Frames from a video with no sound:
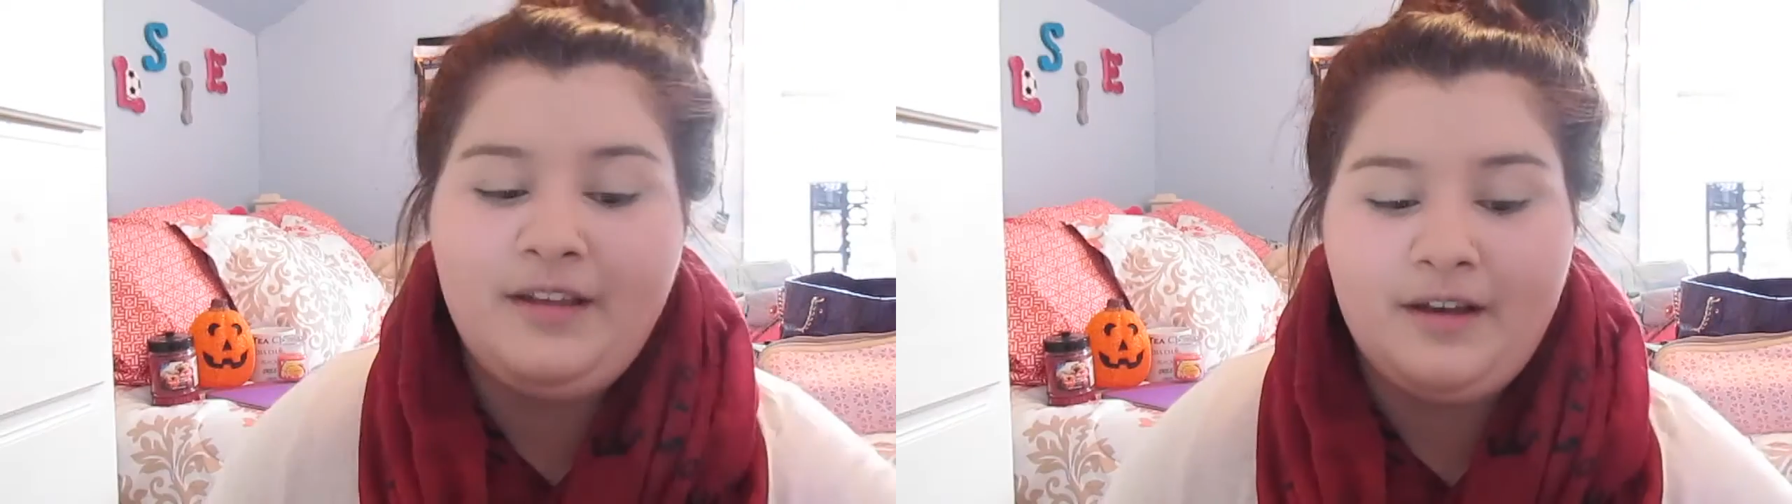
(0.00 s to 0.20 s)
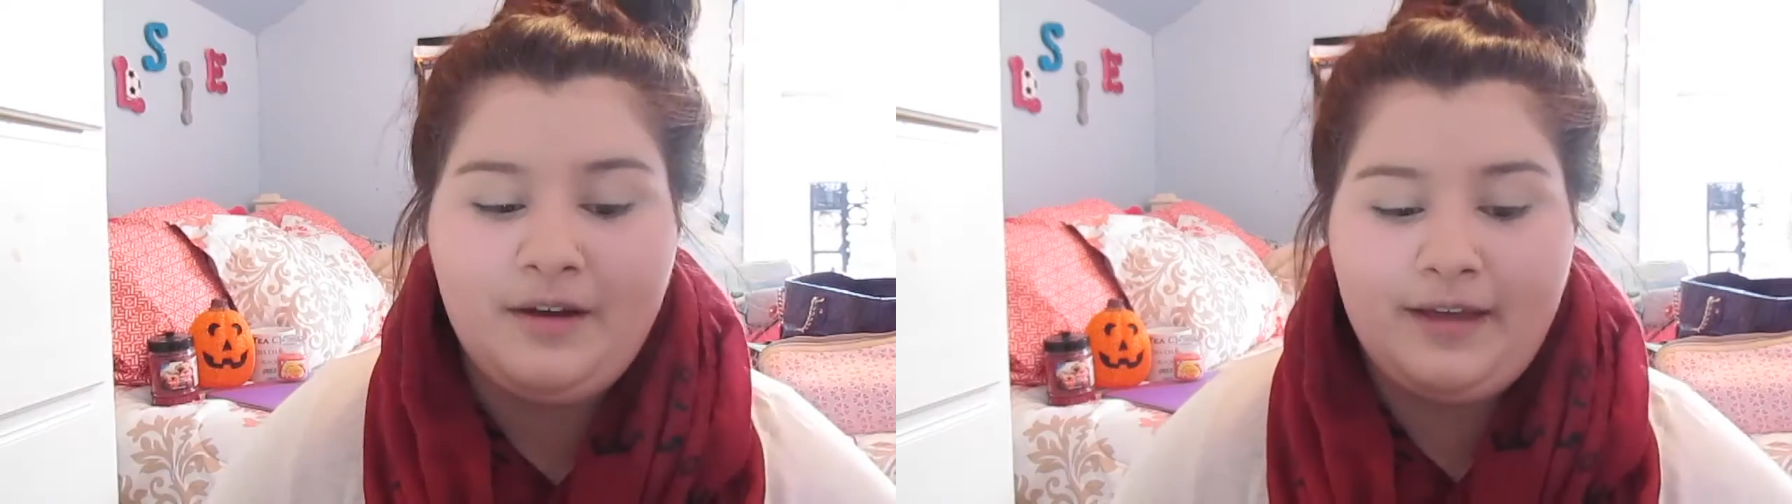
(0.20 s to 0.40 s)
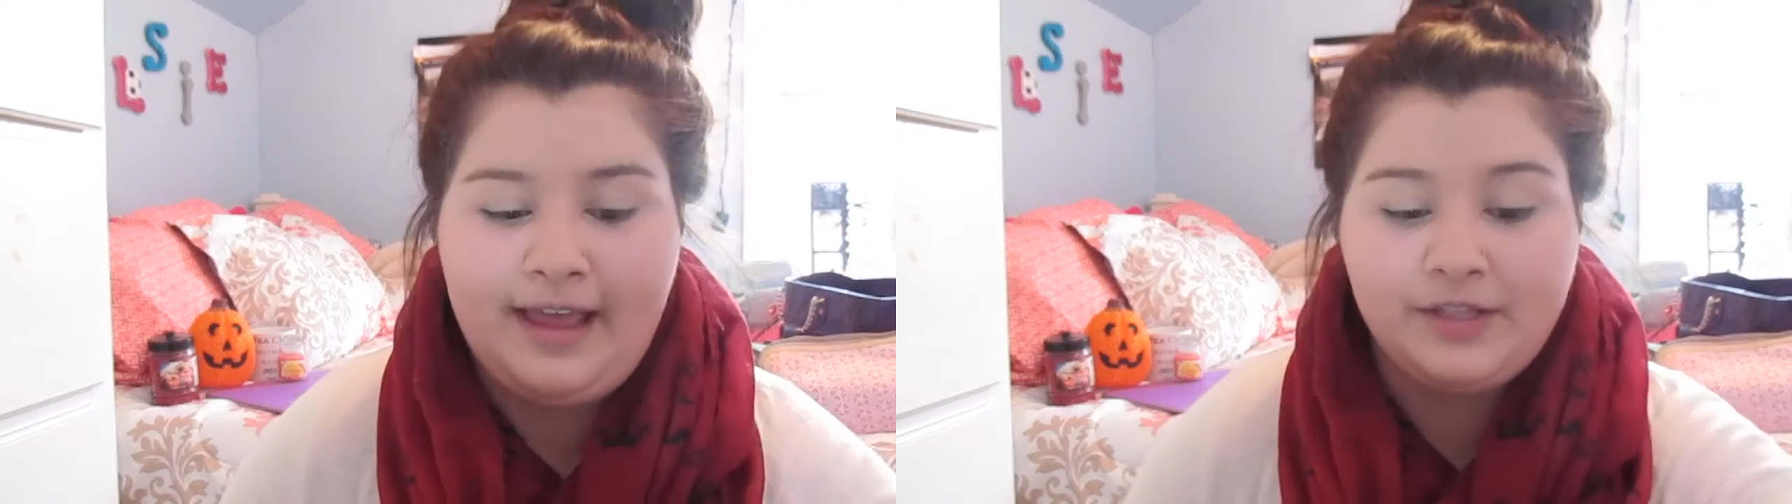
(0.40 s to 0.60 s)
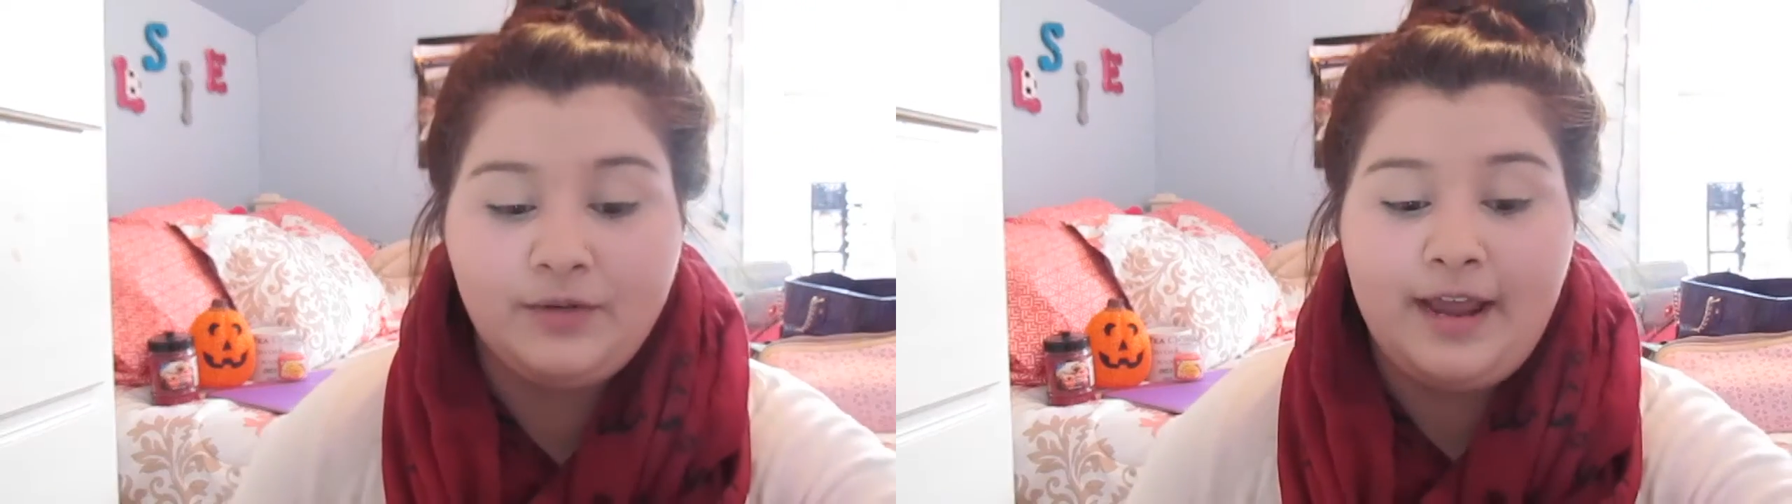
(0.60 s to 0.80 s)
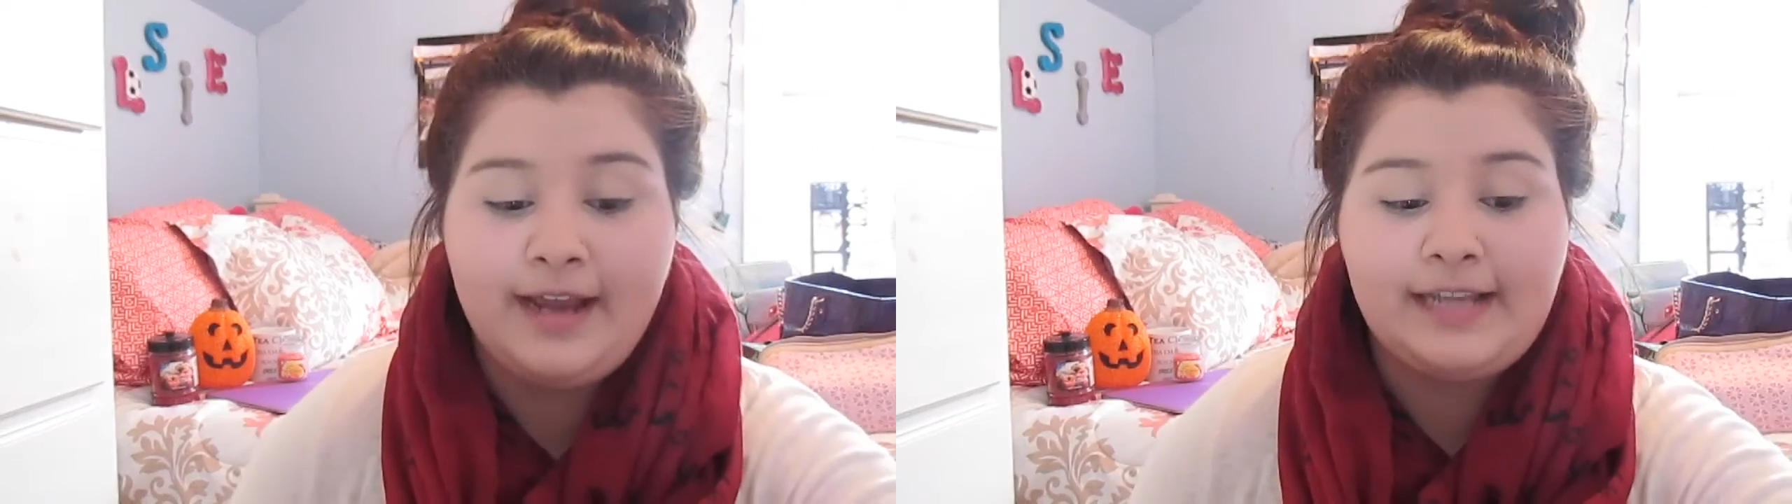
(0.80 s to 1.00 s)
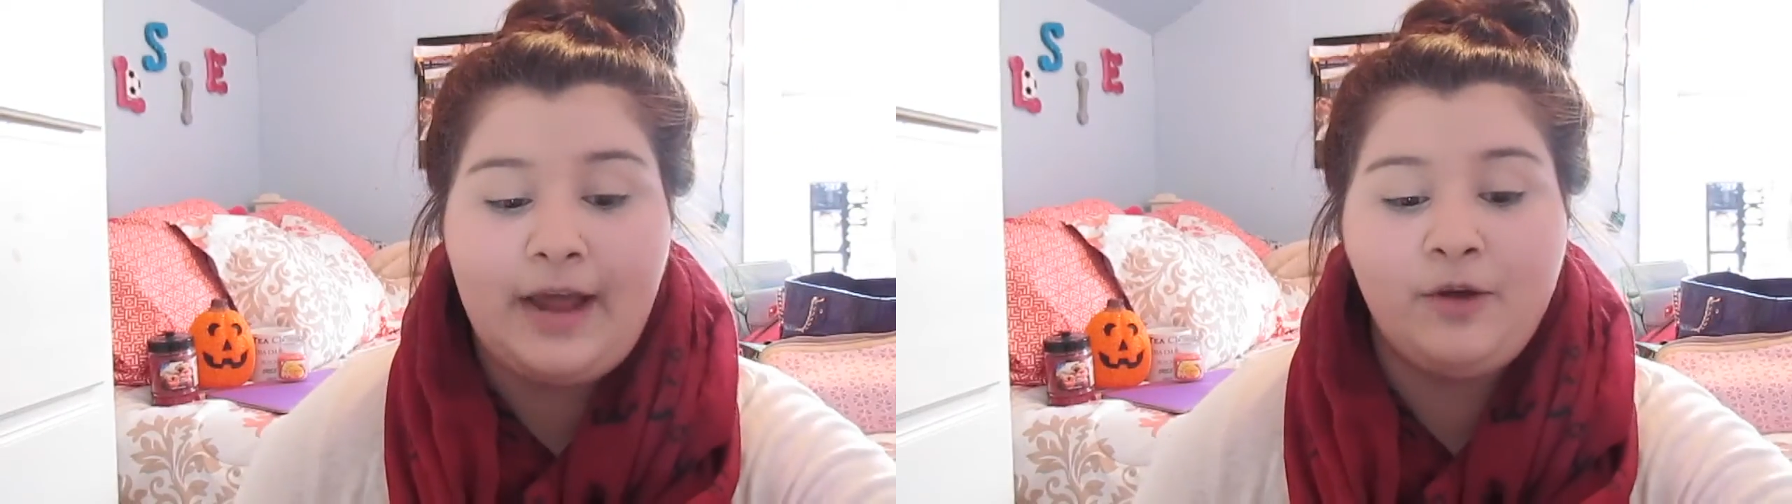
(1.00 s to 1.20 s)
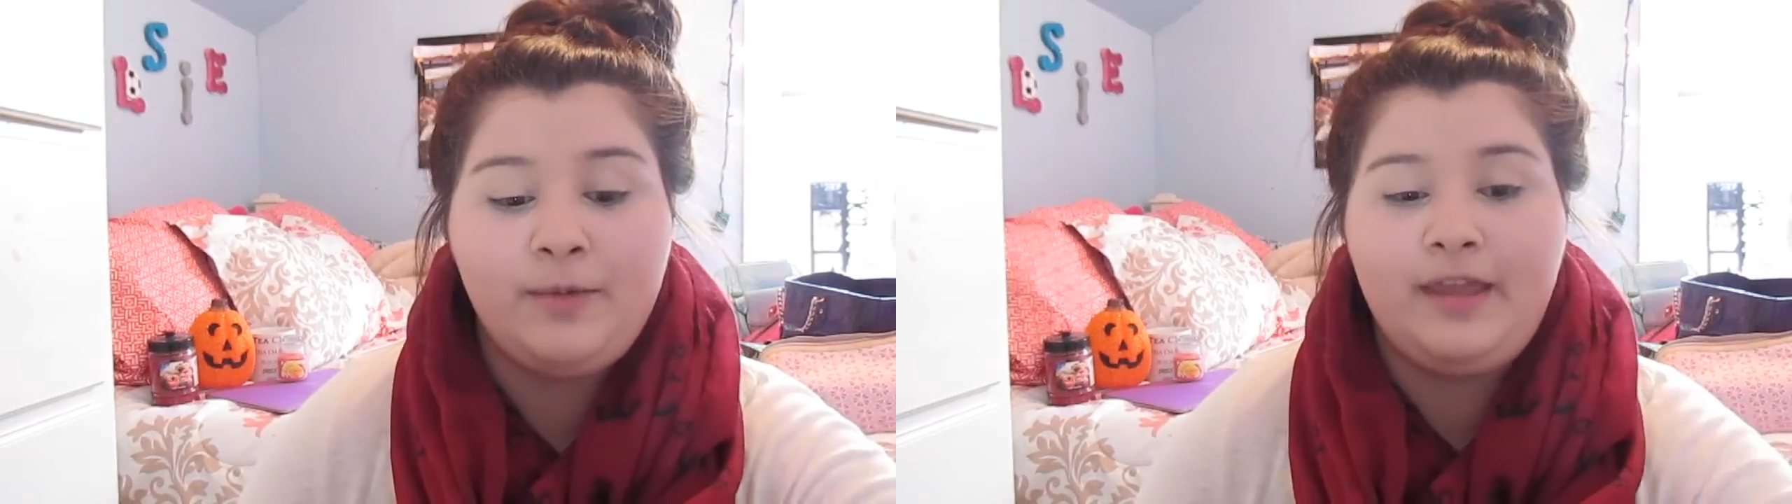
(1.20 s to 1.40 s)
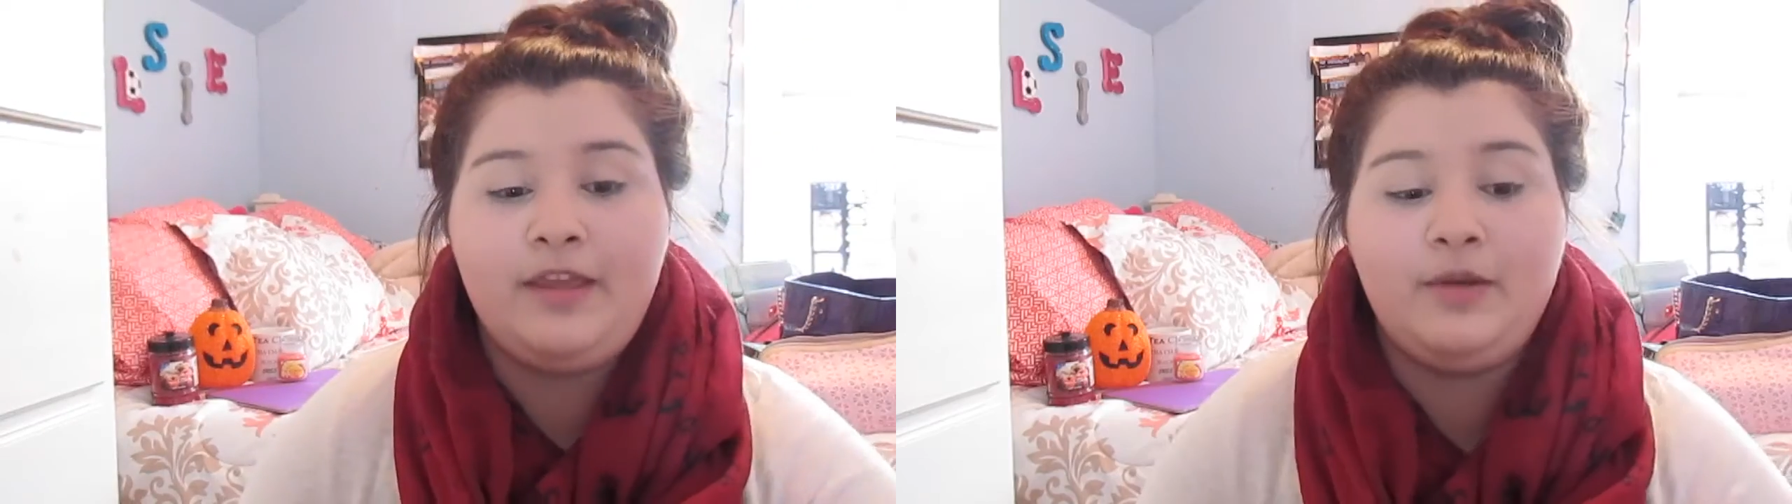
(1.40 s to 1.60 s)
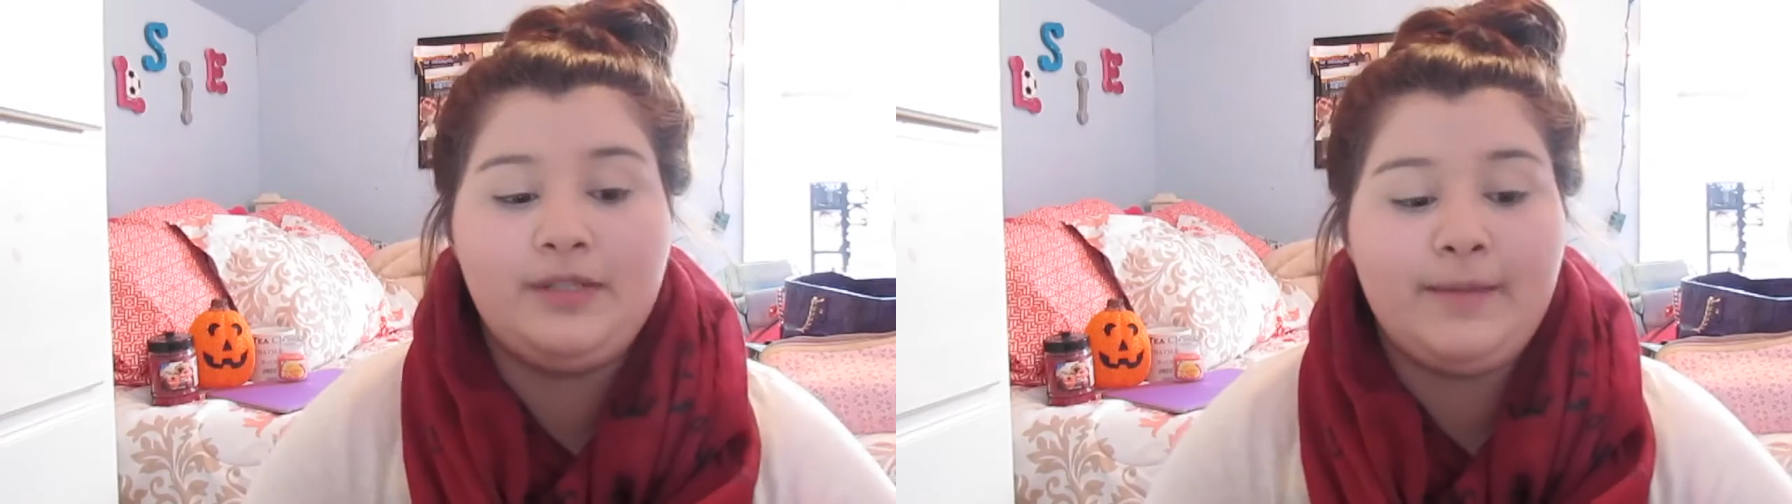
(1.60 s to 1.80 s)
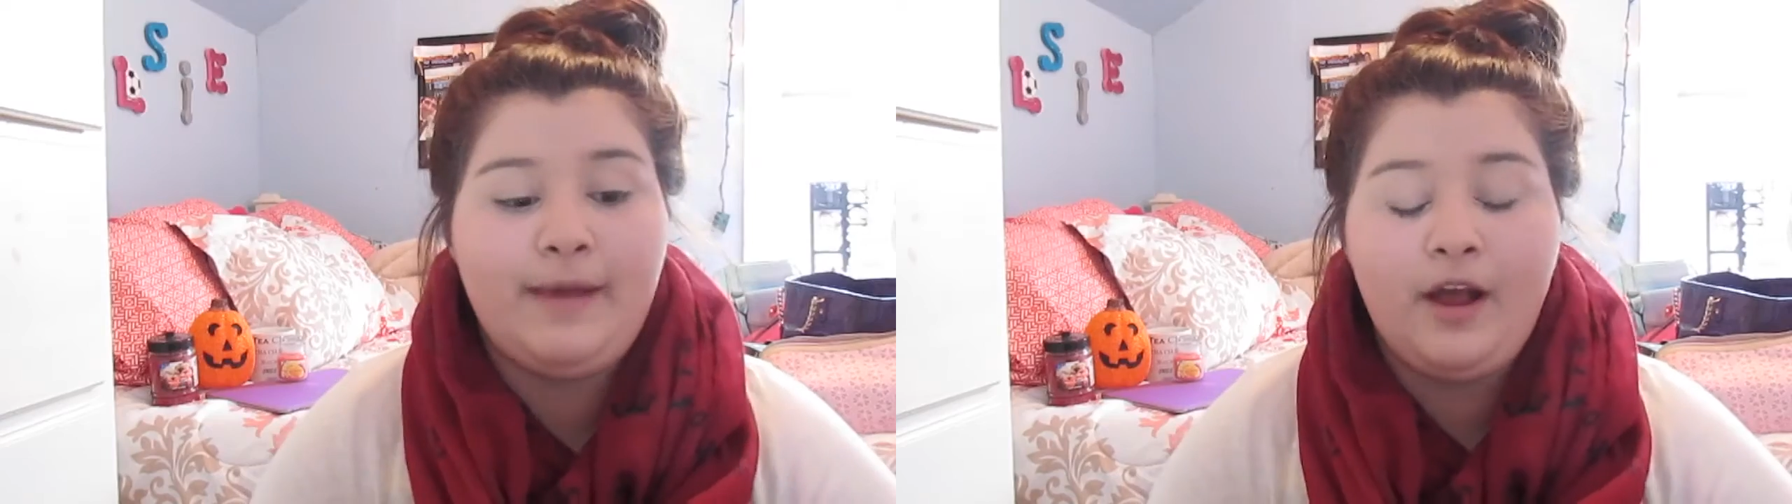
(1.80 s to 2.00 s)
Okay, so next I will be using